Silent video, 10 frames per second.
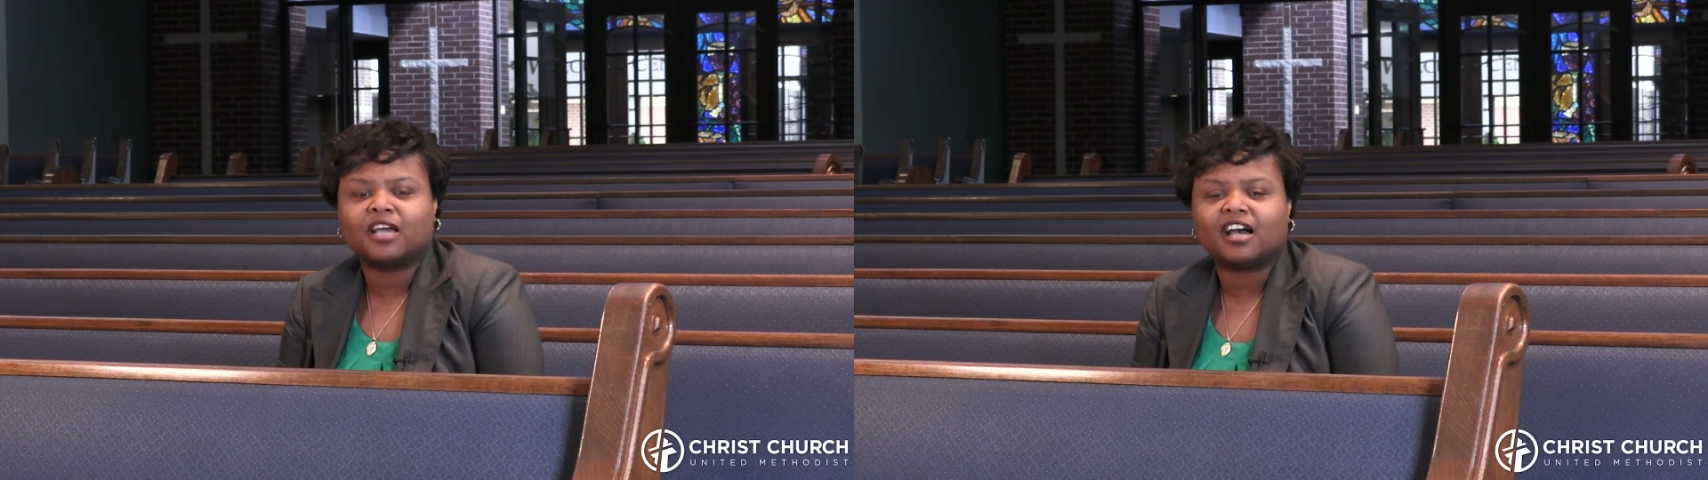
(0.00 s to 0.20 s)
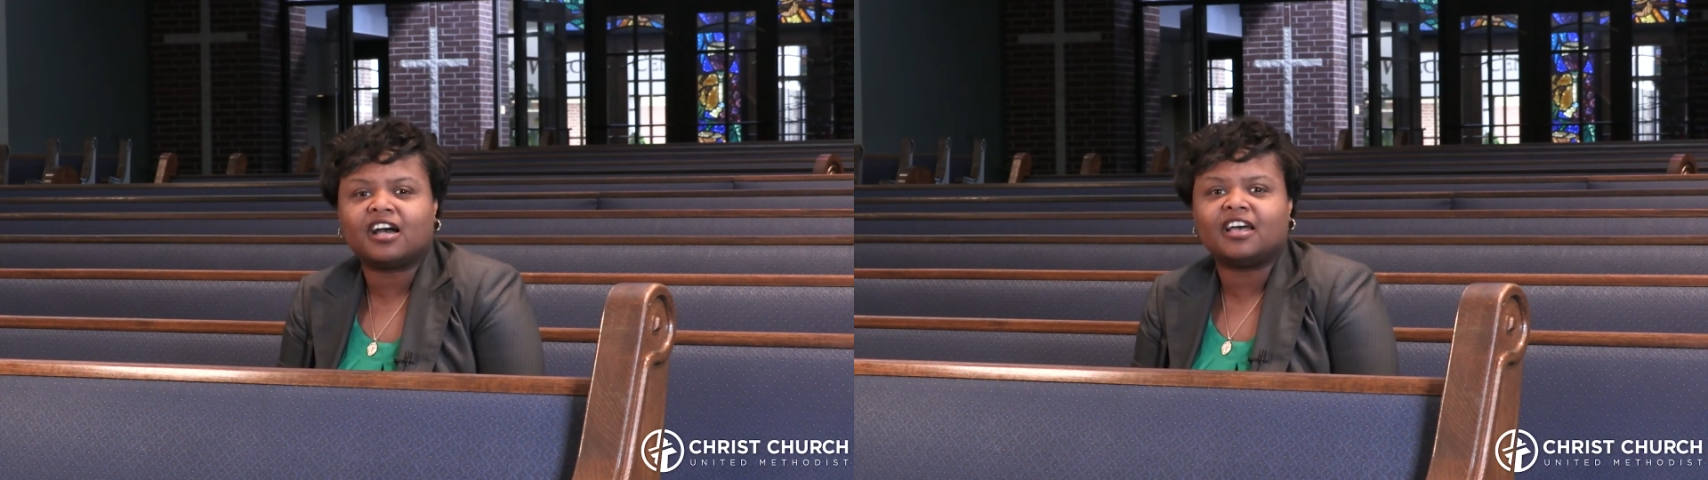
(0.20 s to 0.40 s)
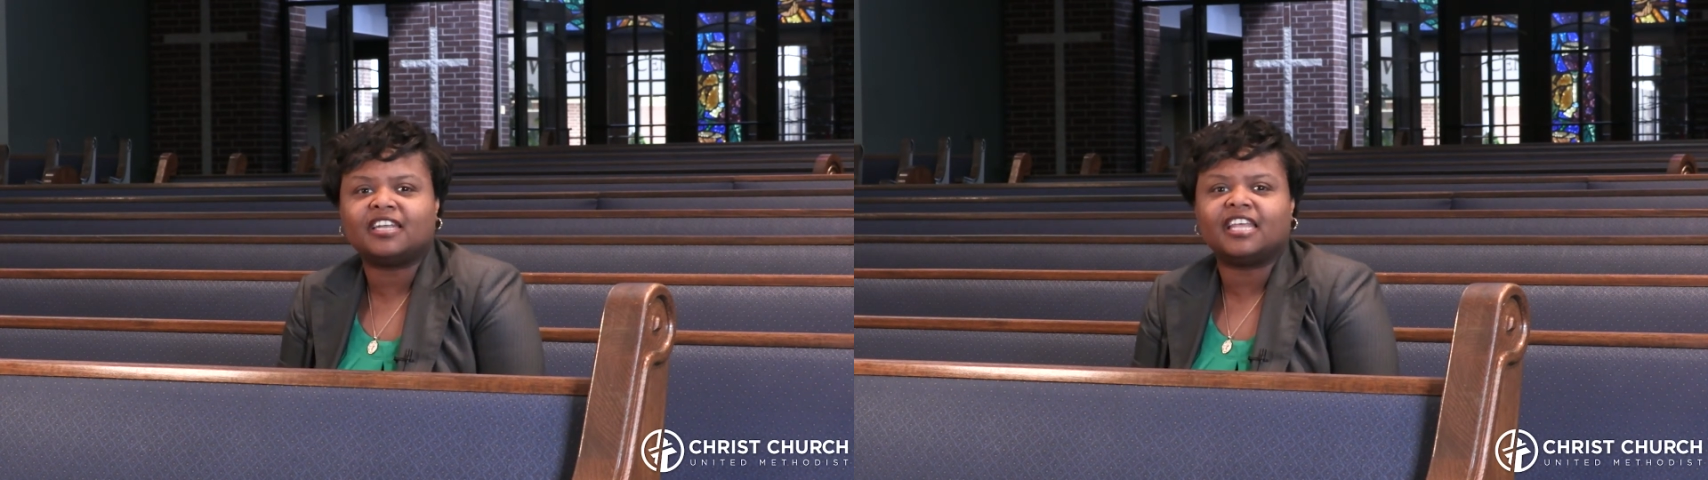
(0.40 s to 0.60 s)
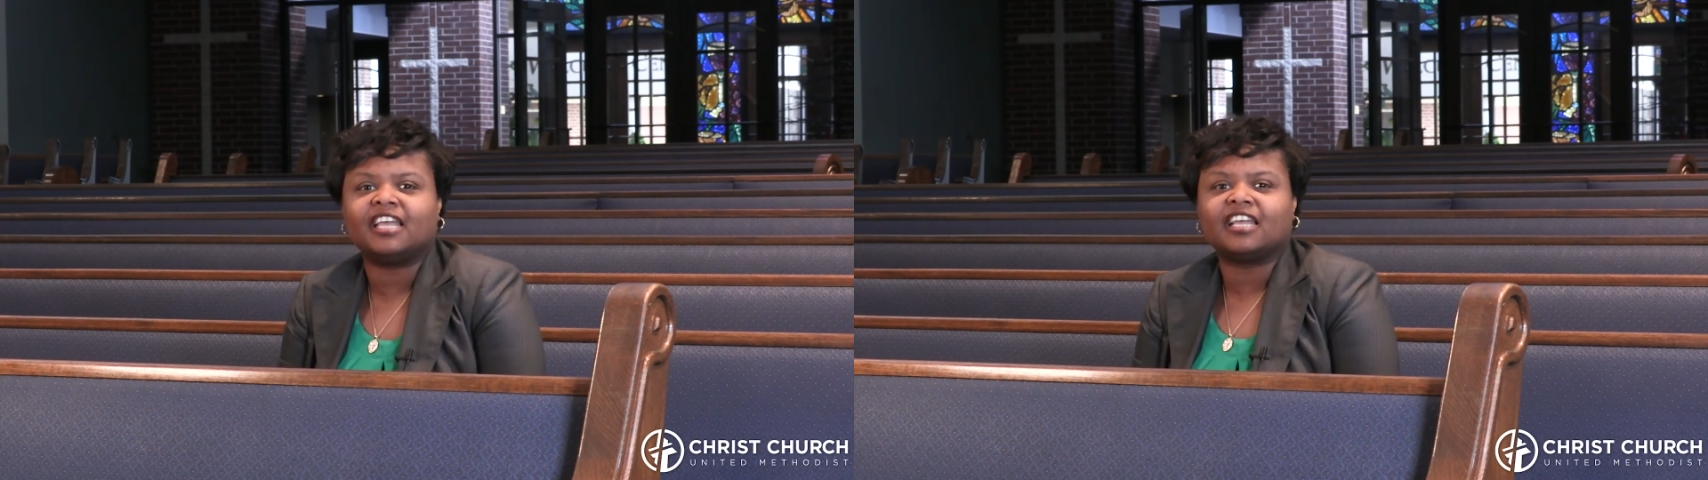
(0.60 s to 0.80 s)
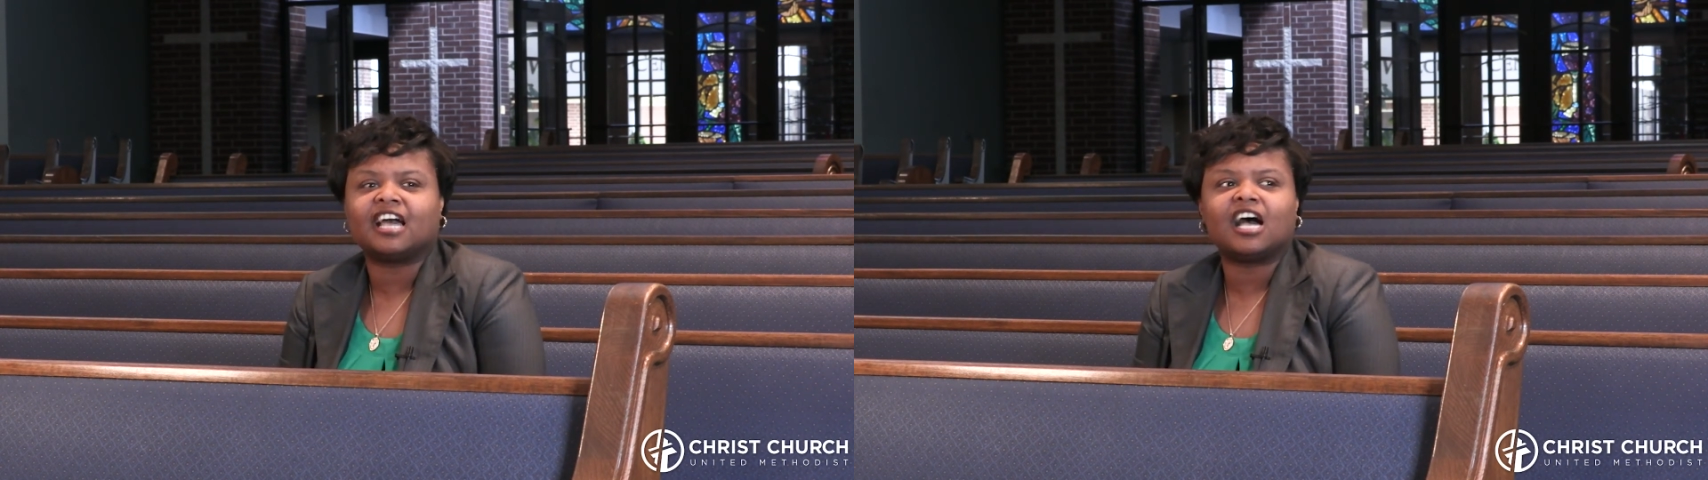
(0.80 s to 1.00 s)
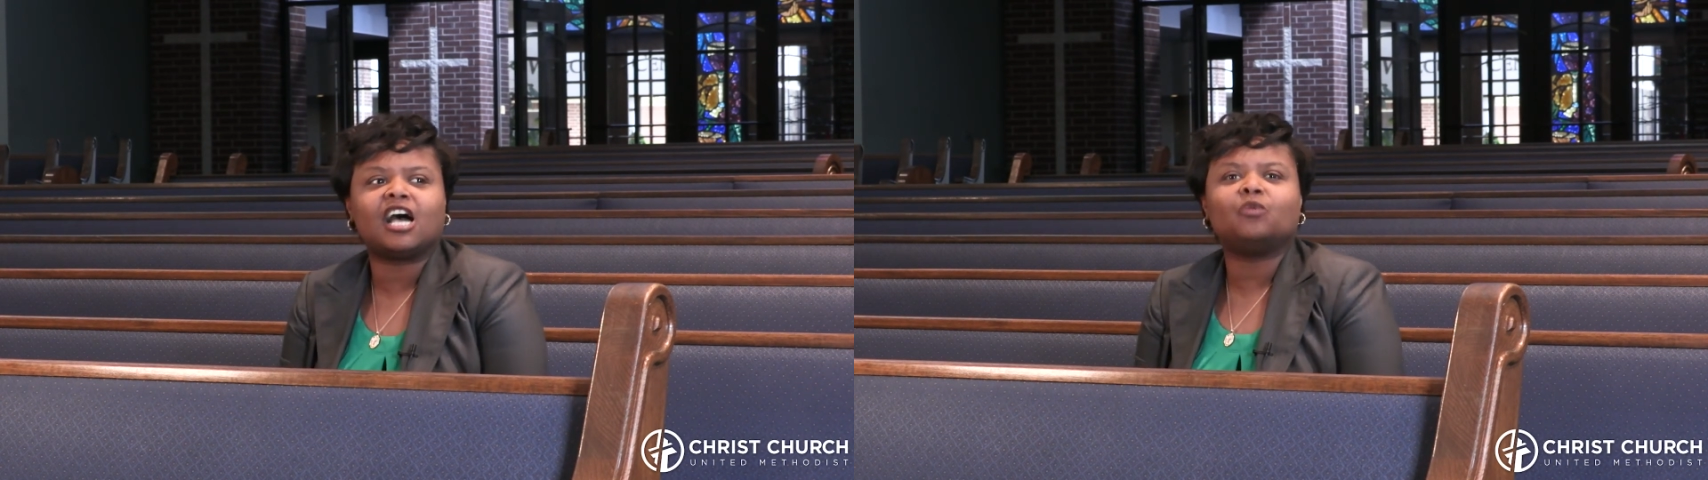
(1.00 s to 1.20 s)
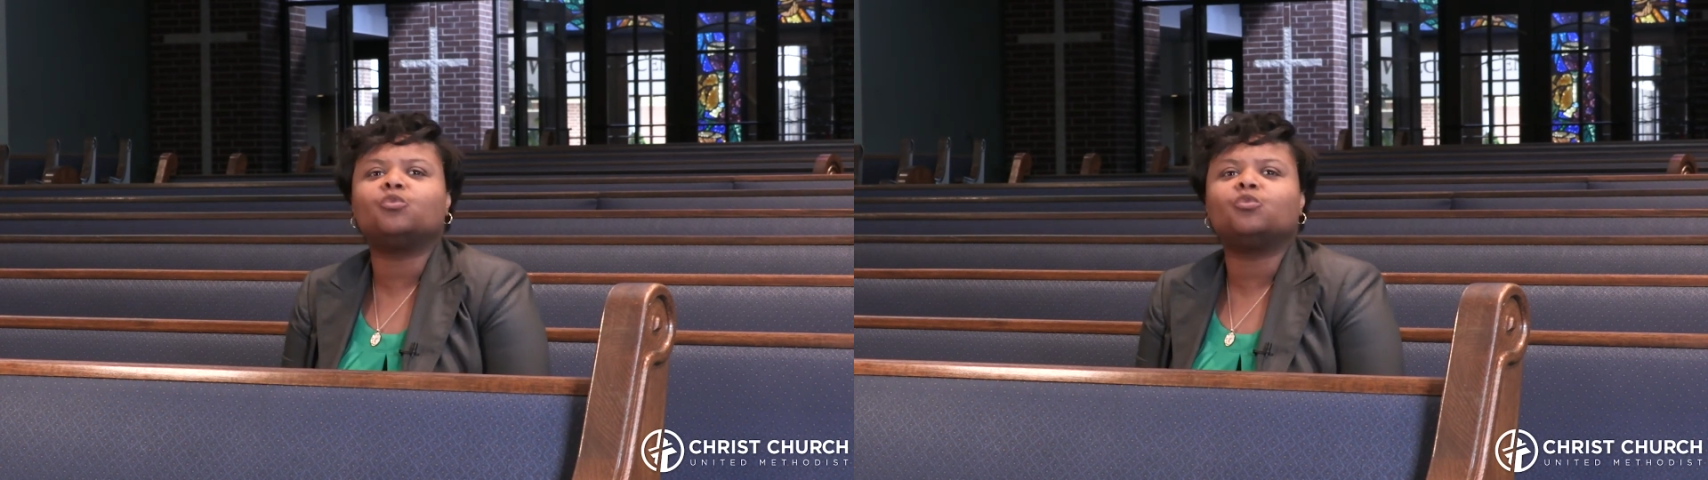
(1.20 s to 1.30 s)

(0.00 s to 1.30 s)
God that God